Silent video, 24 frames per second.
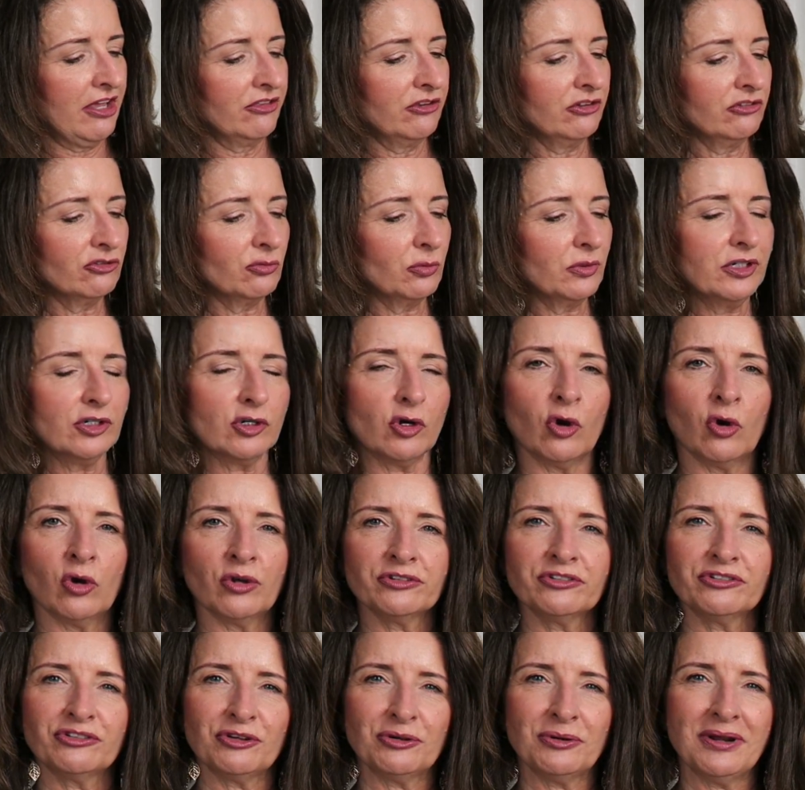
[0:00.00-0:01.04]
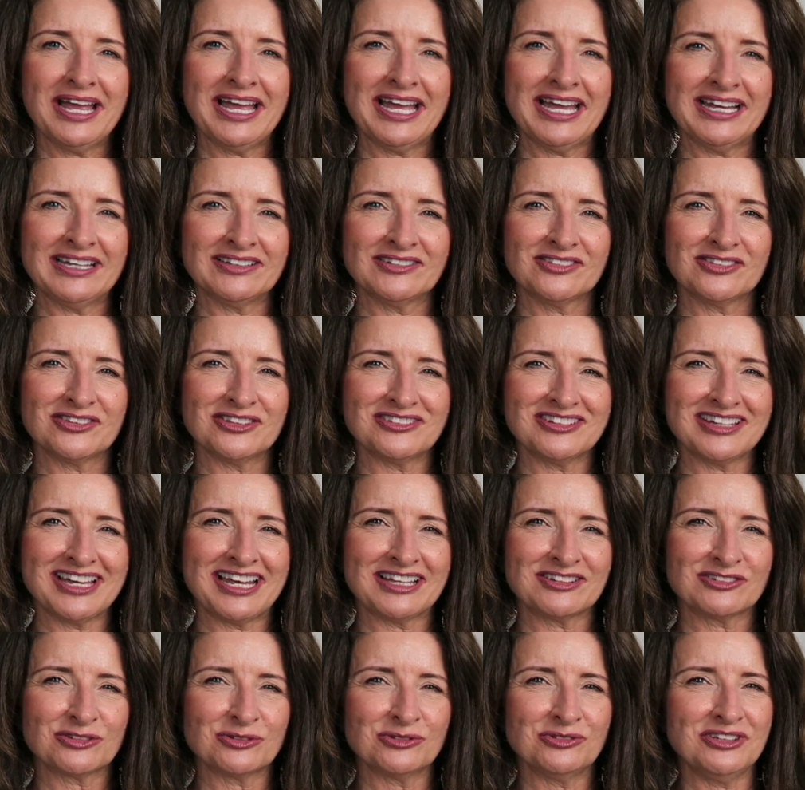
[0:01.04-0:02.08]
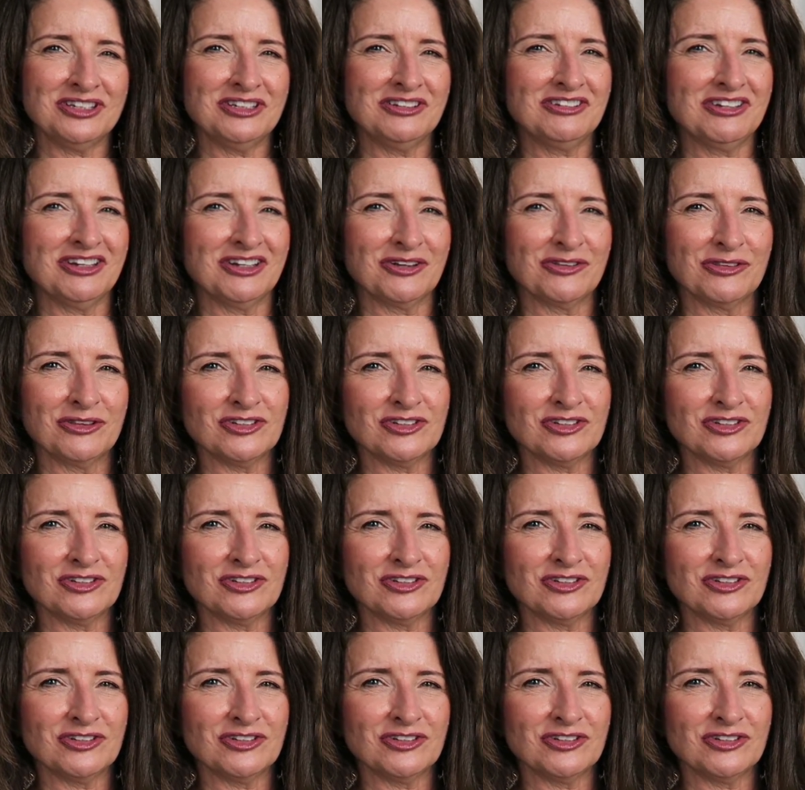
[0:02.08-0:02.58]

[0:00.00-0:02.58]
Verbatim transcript: This one also has the tassel detail